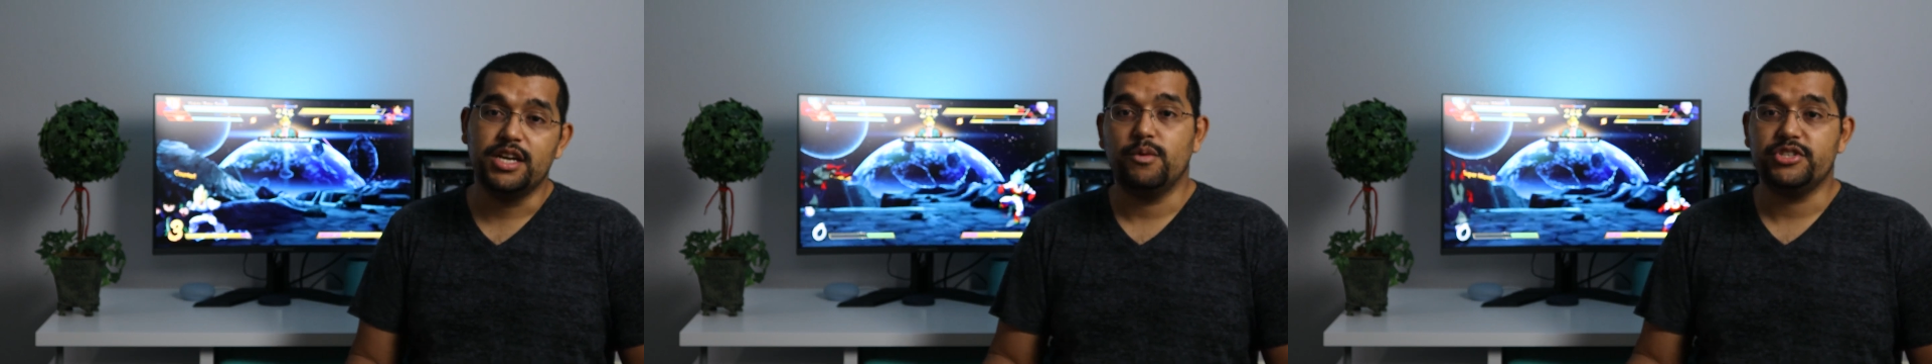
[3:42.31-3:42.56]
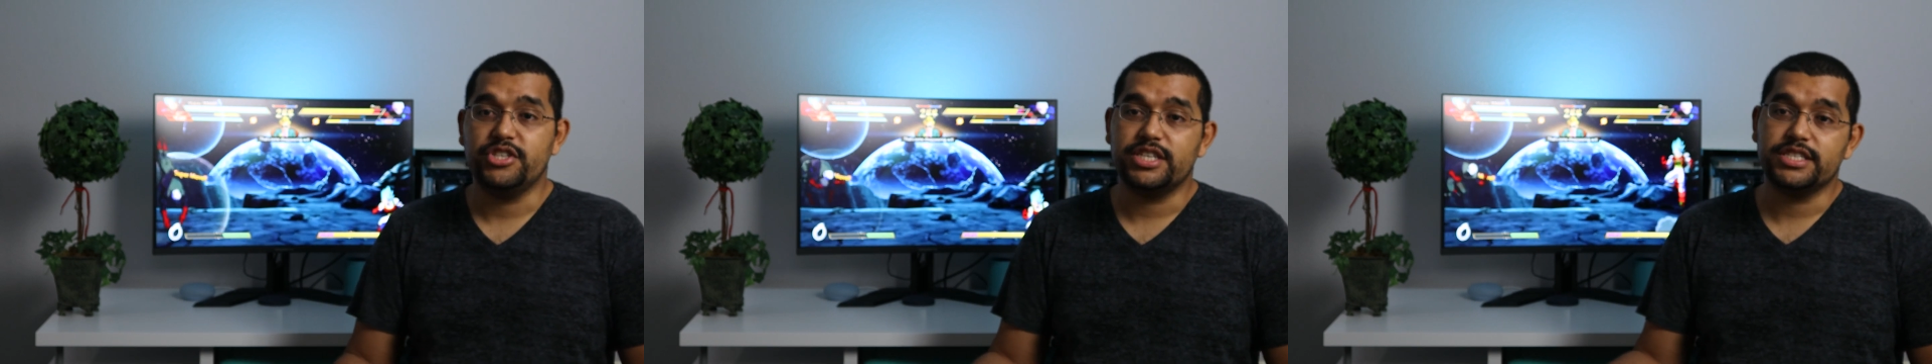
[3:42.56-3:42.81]

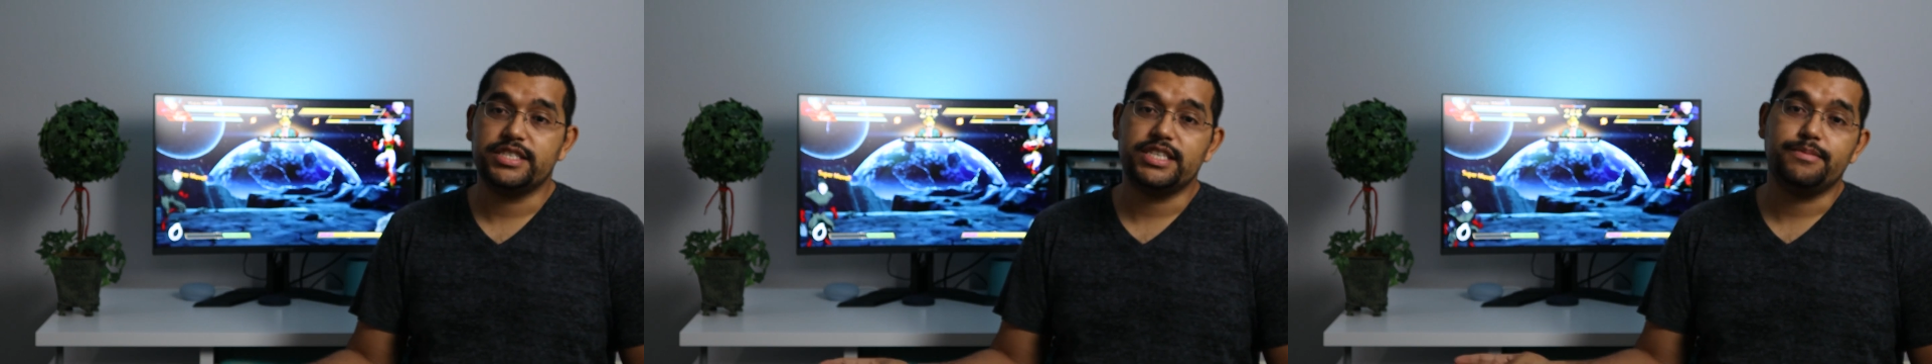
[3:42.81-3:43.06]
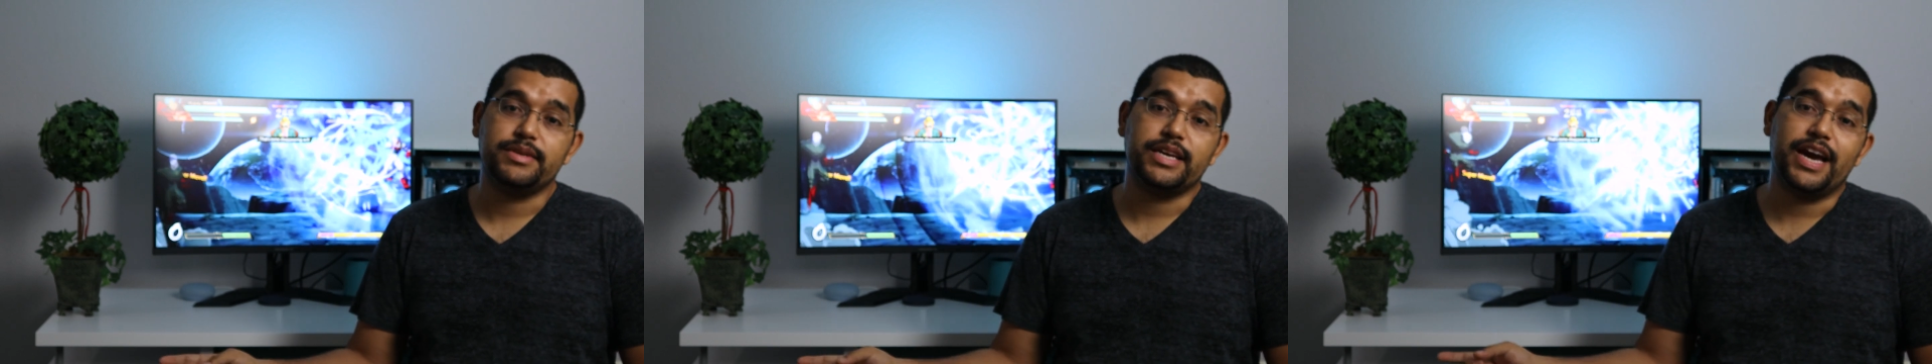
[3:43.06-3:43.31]
which you can
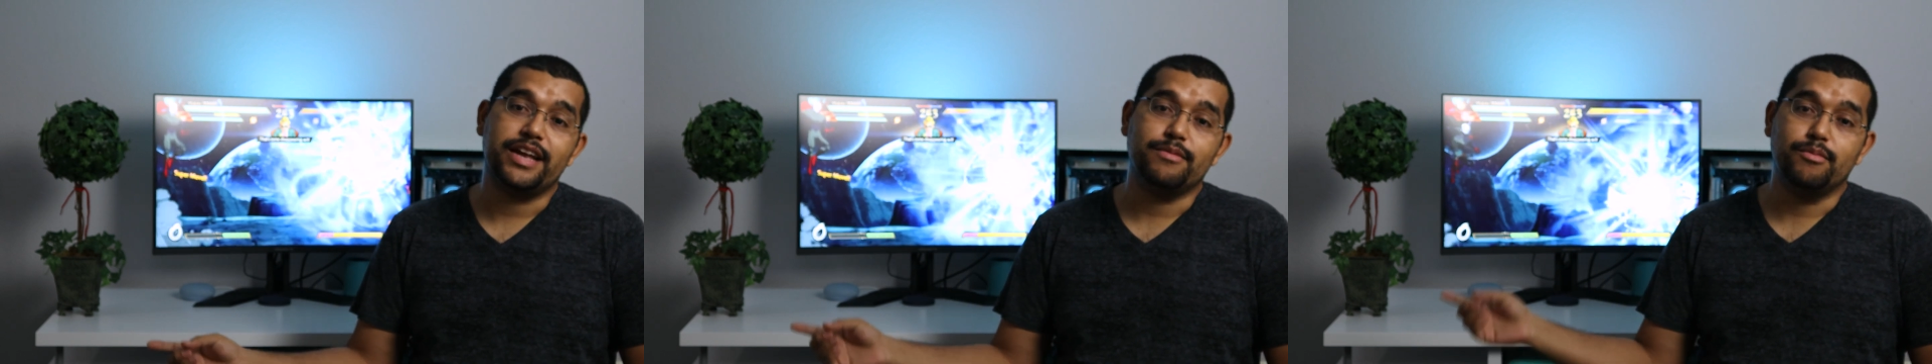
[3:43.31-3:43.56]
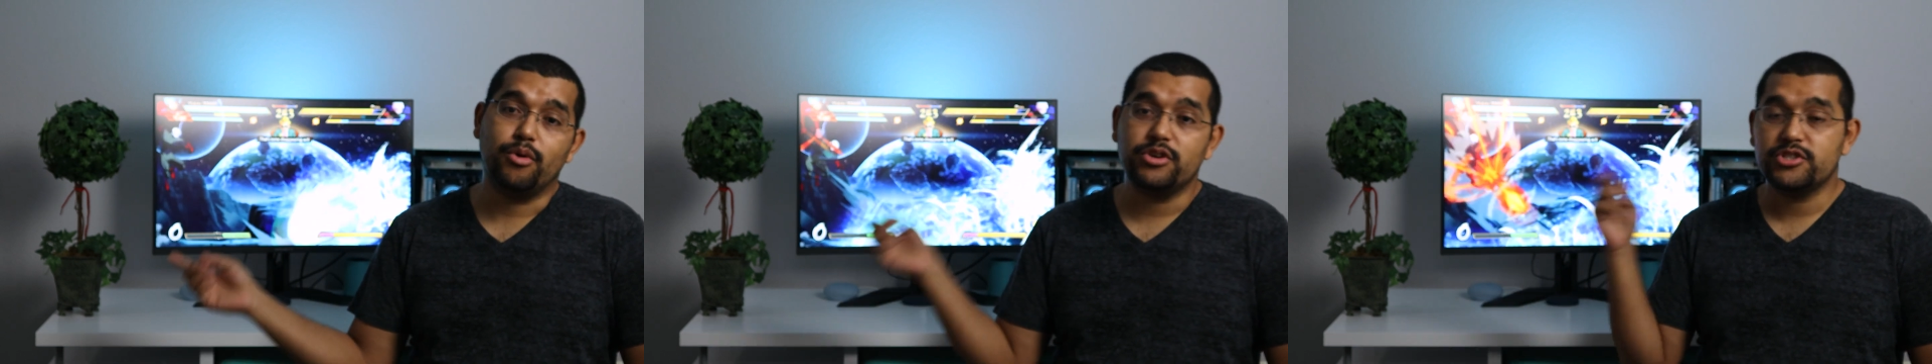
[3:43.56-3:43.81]
see me
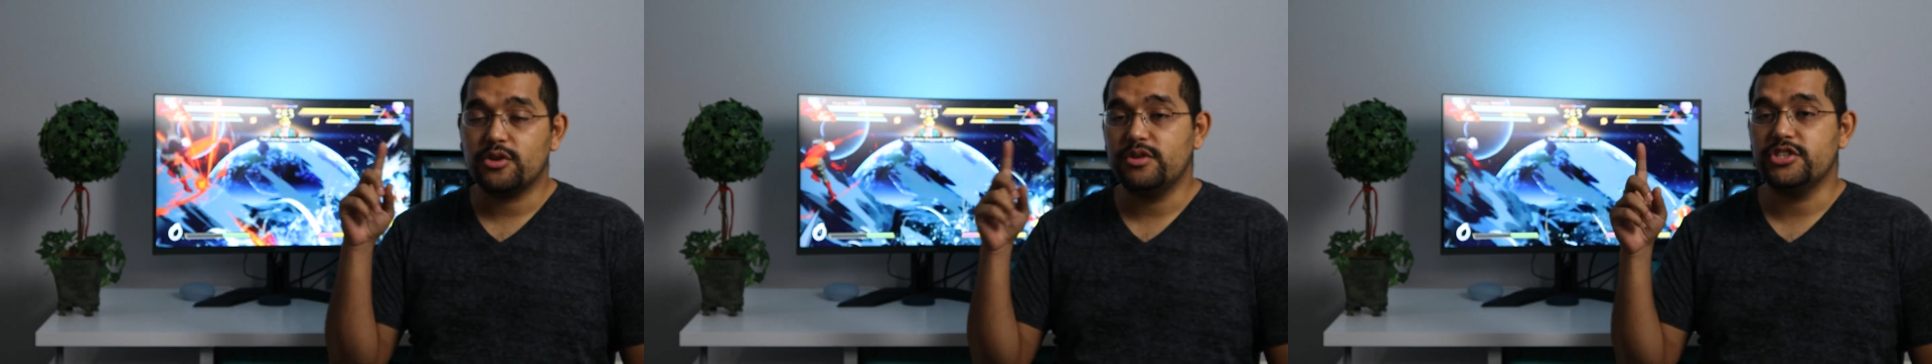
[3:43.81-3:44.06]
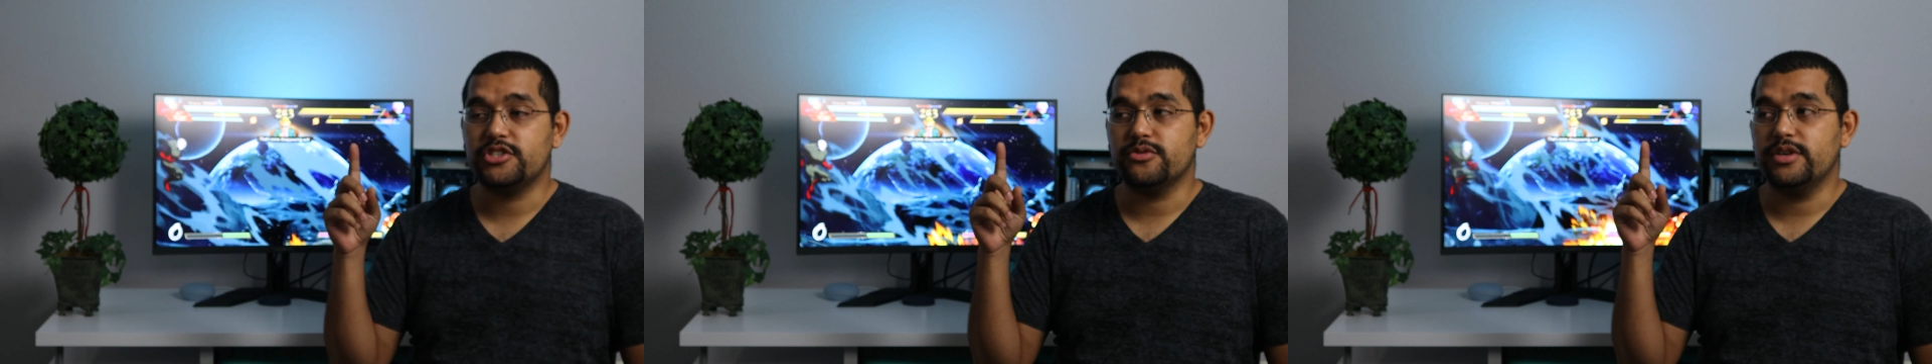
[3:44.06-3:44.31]
add more
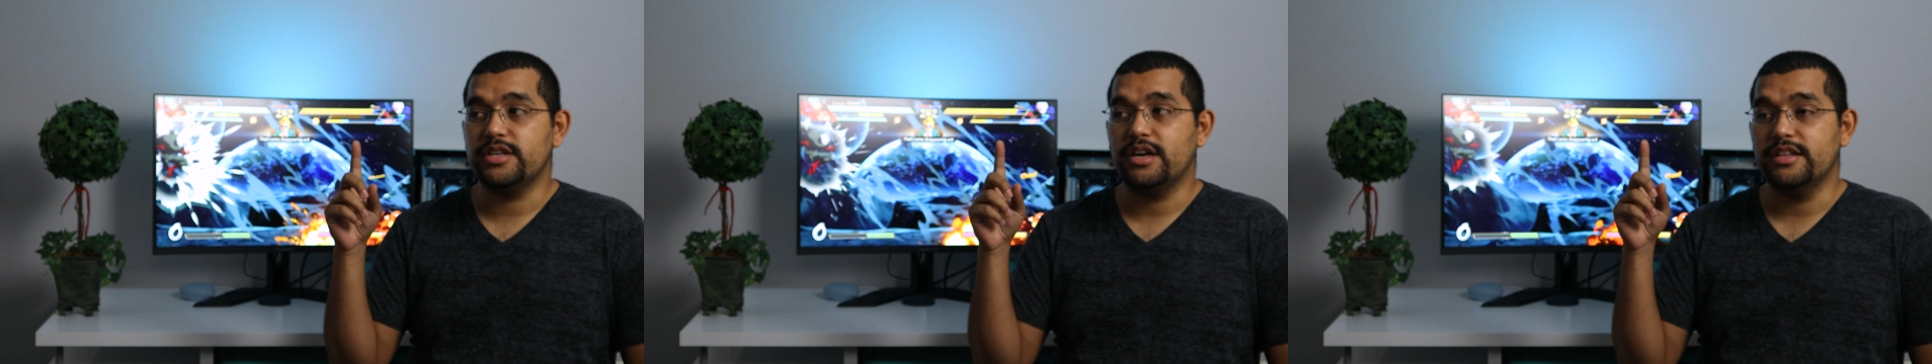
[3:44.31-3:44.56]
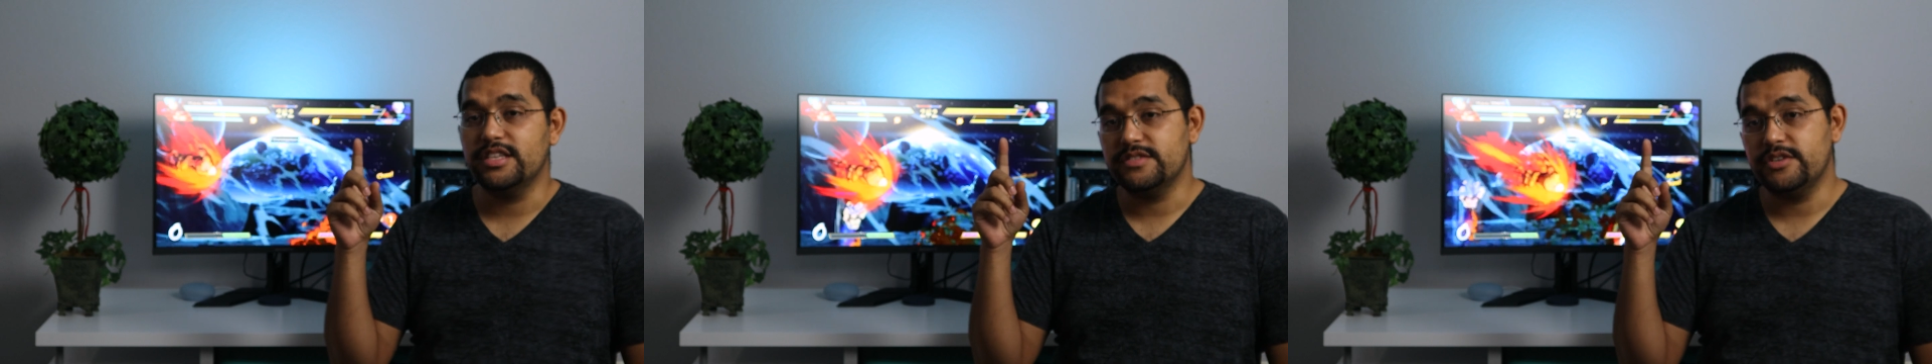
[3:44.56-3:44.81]
storage to it
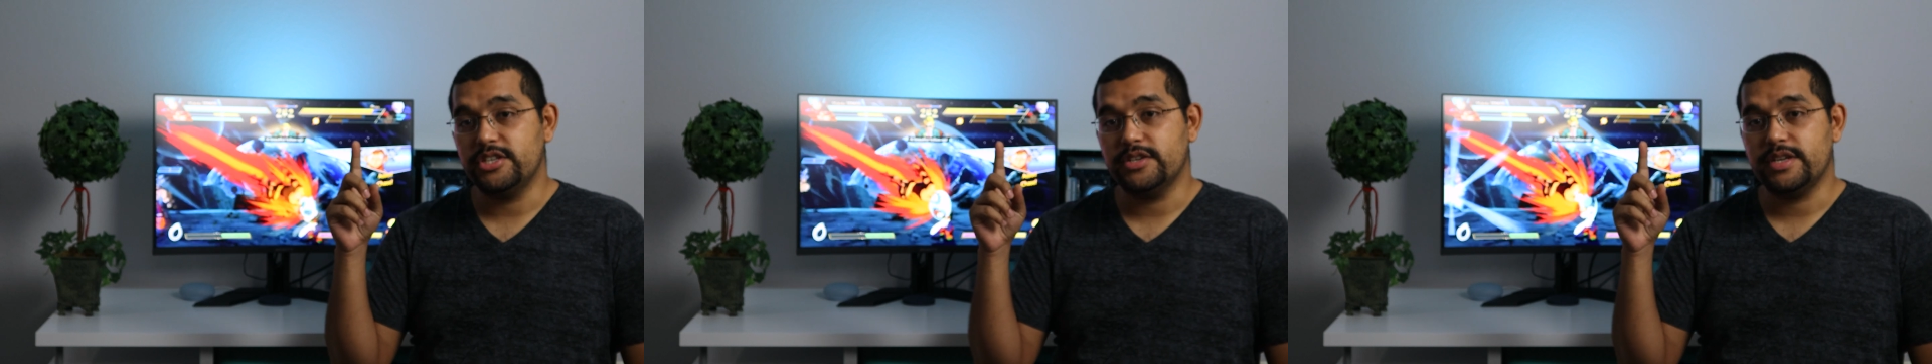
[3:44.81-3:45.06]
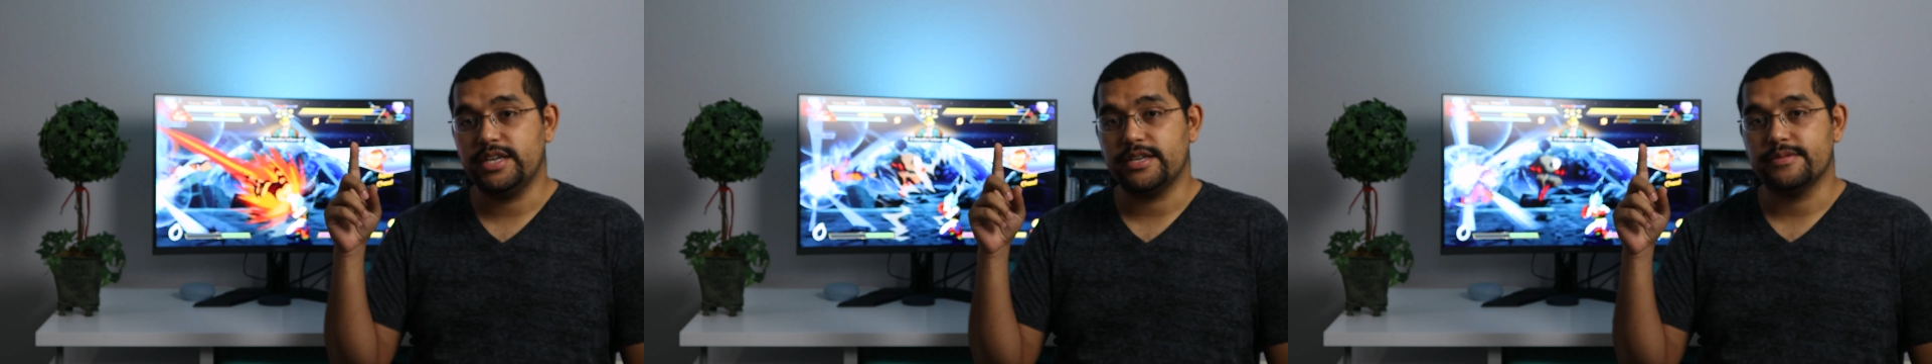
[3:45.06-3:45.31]
on this
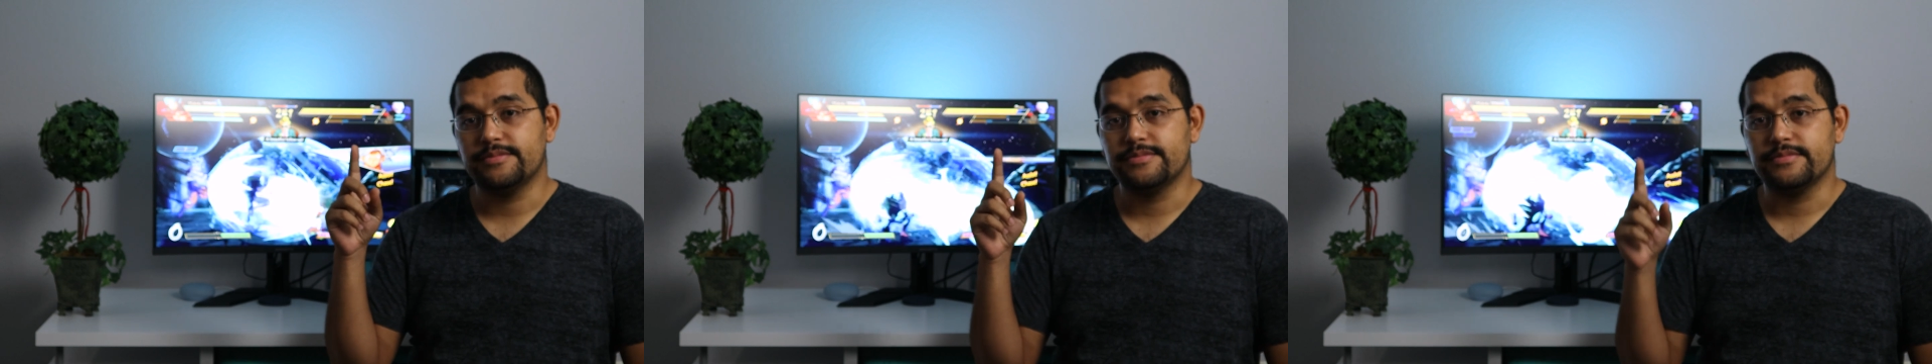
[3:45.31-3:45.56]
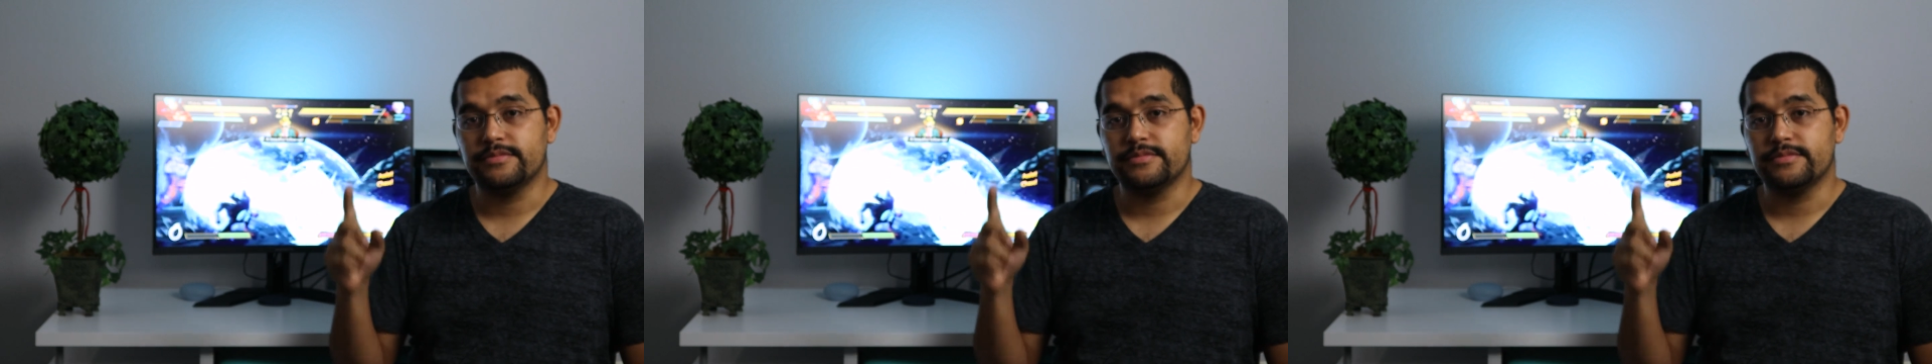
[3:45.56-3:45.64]
video here.